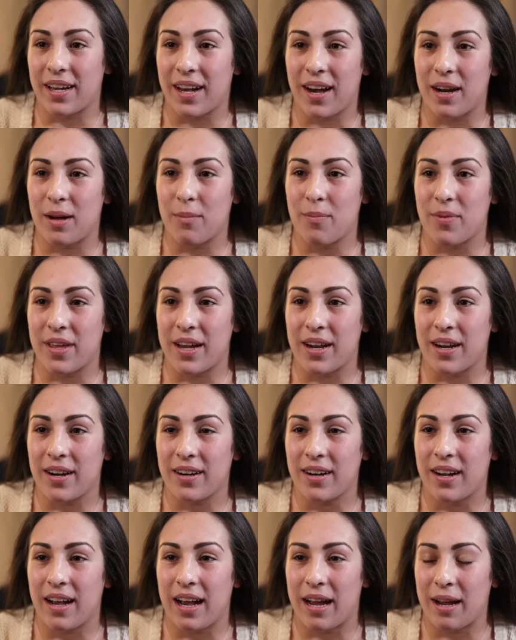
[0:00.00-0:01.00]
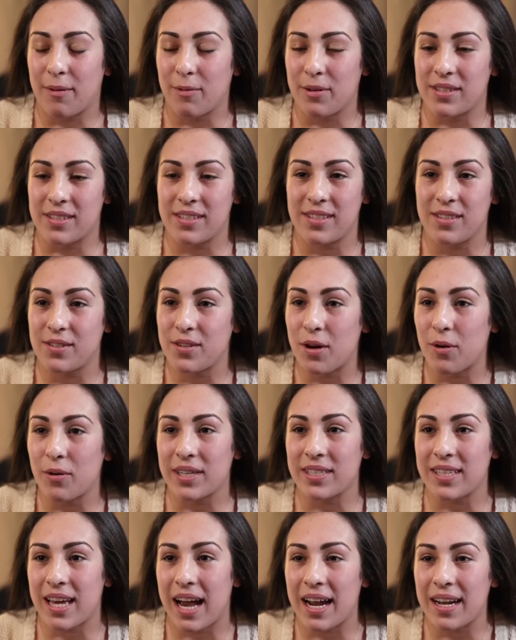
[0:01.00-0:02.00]
I got up there, I was so
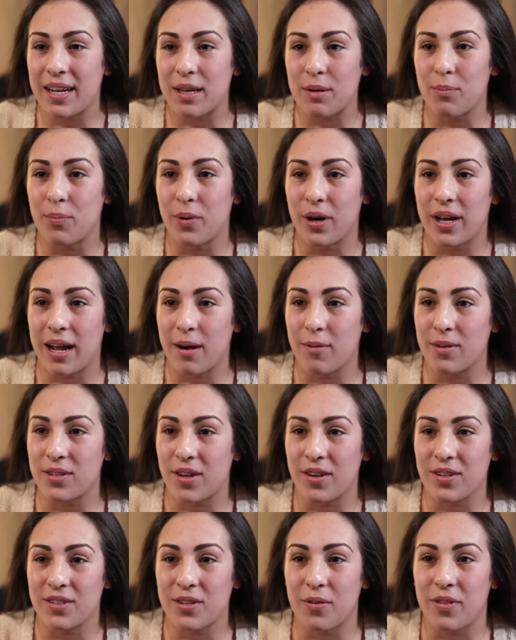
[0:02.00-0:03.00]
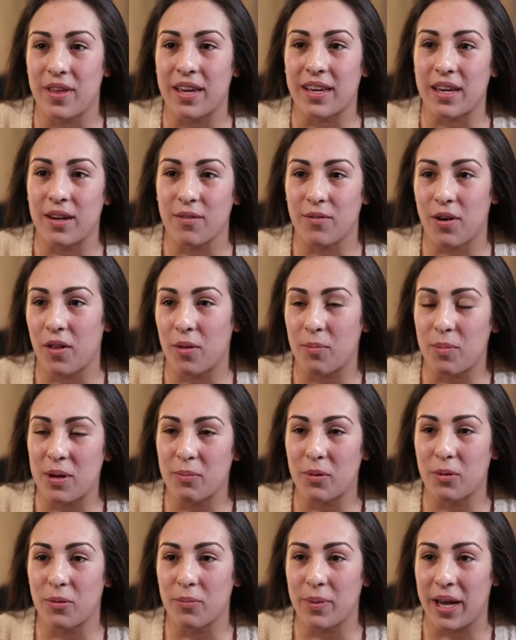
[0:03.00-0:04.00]
excited, but I was also thinking of all the people